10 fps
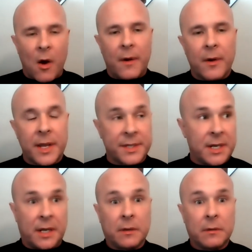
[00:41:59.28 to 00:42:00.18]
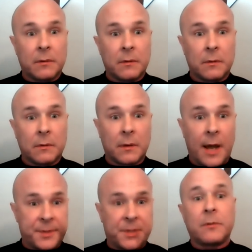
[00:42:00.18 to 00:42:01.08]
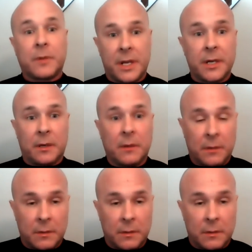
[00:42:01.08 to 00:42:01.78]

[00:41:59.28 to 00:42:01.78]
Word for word: Uh, yes, he did. Absolutely, I'm not calling it